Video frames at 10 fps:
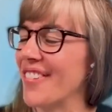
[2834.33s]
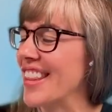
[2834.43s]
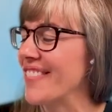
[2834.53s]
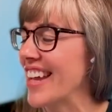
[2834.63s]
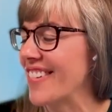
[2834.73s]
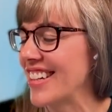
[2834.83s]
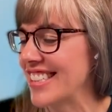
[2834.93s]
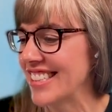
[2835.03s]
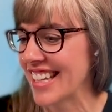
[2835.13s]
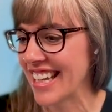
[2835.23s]
One of the main
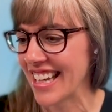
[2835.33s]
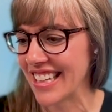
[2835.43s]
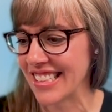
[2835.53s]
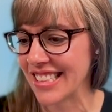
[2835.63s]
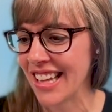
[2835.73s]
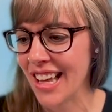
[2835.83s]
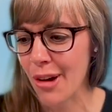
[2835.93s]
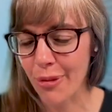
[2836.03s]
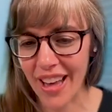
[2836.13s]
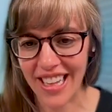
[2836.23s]
questions I get is,
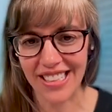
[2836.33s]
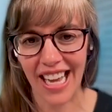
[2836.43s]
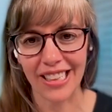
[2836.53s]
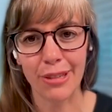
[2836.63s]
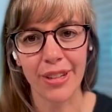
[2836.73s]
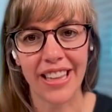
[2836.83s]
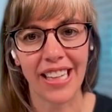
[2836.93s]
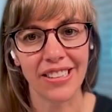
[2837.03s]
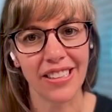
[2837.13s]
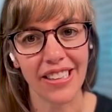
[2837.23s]
what exactly would
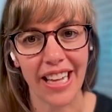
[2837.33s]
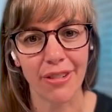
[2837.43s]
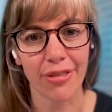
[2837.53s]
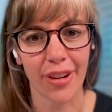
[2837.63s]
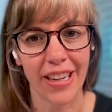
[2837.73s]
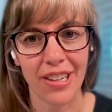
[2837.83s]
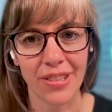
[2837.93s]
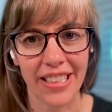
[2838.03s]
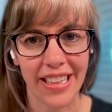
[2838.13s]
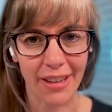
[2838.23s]
that look like for an
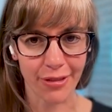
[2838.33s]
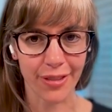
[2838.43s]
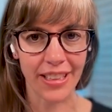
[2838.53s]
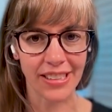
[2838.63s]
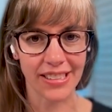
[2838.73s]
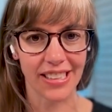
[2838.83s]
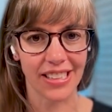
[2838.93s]
OT that feels